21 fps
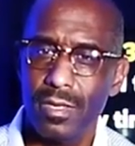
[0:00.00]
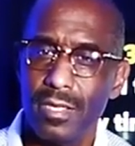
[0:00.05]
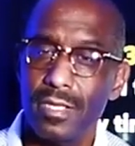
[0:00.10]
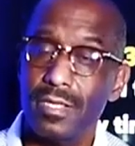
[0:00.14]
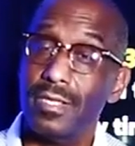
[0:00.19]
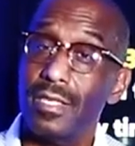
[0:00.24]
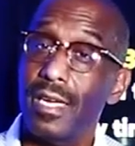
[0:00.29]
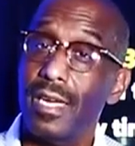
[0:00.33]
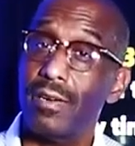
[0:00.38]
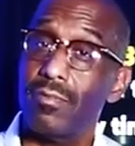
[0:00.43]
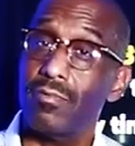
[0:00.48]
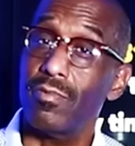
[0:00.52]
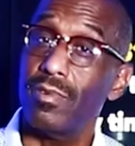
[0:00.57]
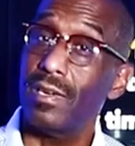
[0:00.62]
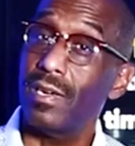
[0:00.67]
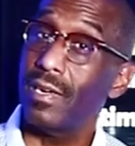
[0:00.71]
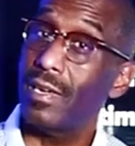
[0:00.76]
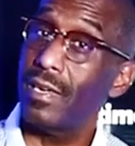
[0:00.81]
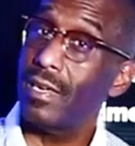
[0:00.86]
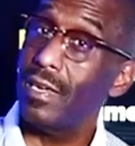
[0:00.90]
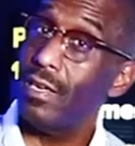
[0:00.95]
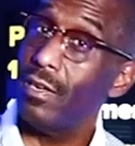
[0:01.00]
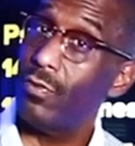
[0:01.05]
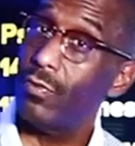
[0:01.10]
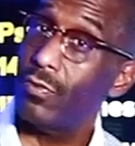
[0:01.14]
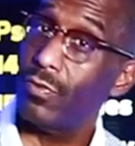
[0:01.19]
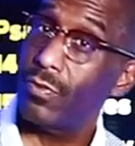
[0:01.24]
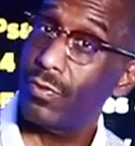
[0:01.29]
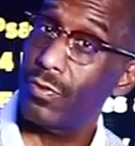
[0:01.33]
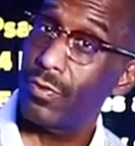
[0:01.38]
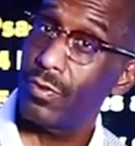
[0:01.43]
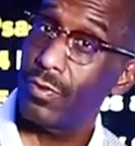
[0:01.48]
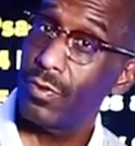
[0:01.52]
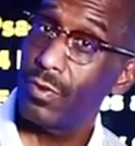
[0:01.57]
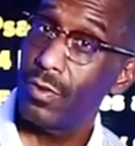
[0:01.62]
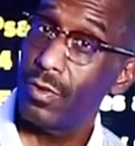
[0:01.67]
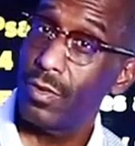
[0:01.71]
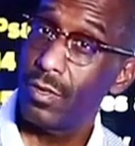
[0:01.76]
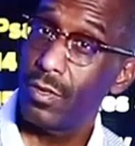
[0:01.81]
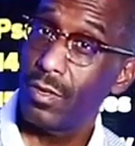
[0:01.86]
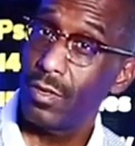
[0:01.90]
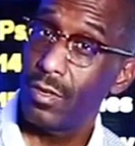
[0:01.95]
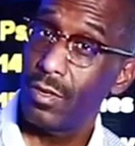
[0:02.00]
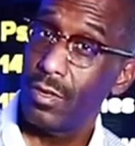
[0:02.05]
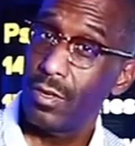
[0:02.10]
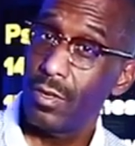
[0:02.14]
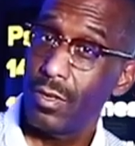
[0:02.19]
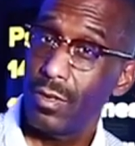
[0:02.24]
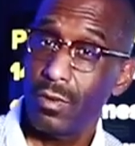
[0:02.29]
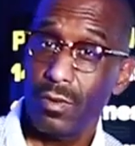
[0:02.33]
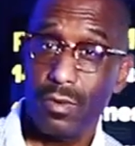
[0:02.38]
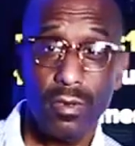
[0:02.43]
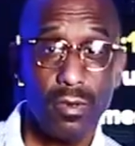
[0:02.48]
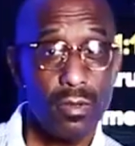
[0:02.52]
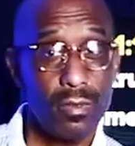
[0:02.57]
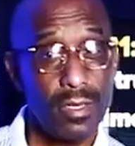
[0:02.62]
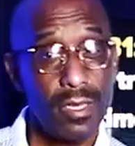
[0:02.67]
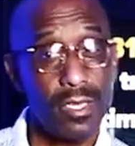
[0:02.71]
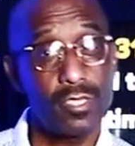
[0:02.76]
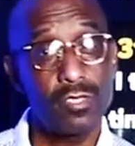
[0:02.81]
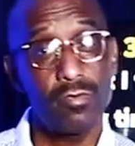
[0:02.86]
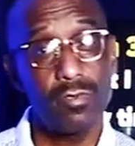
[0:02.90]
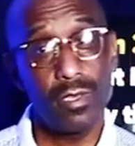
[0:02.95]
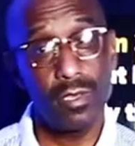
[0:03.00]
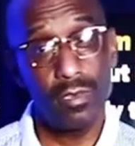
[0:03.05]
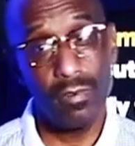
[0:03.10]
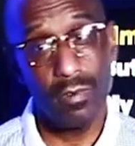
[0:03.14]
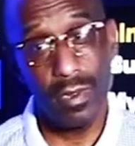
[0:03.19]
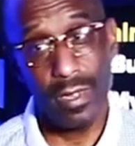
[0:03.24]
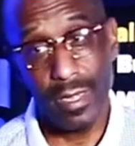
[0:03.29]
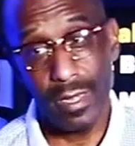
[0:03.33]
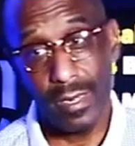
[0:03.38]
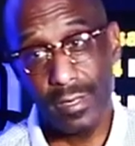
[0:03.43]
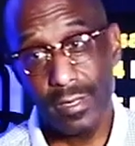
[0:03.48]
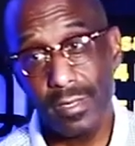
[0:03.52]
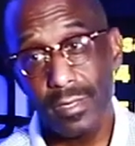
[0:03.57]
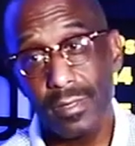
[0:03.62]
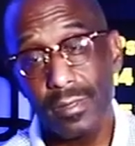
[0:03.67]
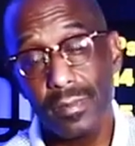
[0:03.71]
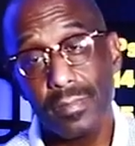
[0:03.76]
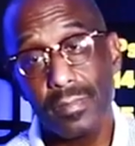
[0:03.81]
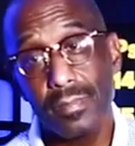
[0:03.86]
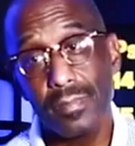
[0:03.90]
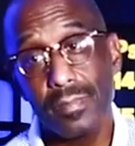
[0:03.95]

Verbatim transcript: Is that relief? No, that's regret.